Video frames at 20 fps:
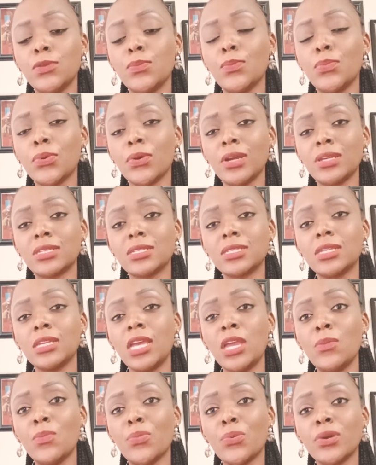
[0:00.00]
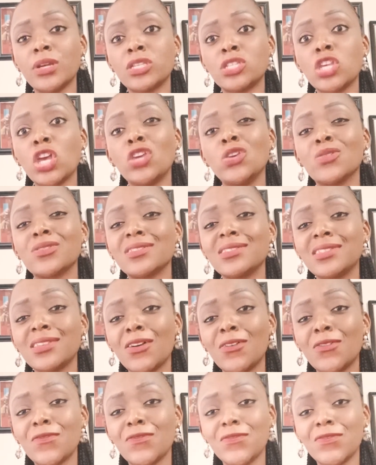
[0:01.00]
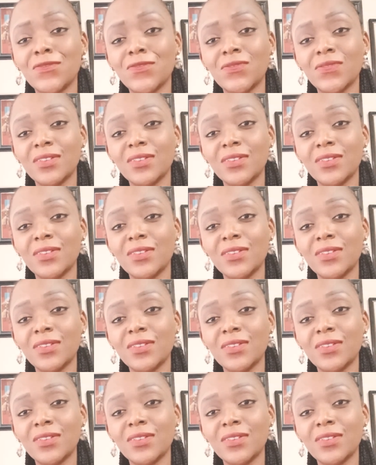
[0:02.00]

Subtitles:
impress. Impress yourself.